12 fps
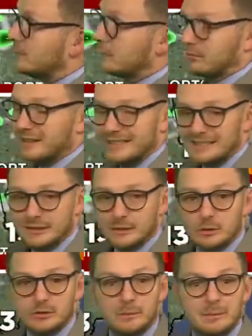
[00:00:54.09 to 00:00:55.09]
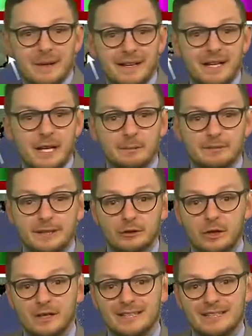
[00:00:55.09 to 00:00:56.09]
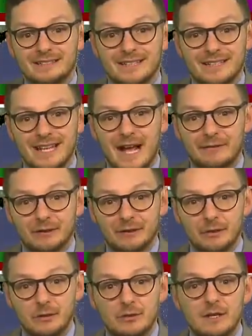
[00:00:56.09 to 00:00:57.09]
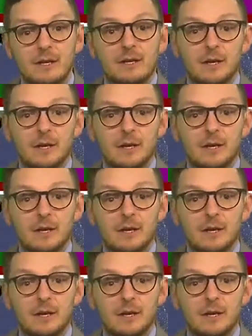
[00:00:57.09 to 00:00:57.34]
Breezes are going to be picking up later on into the afternoon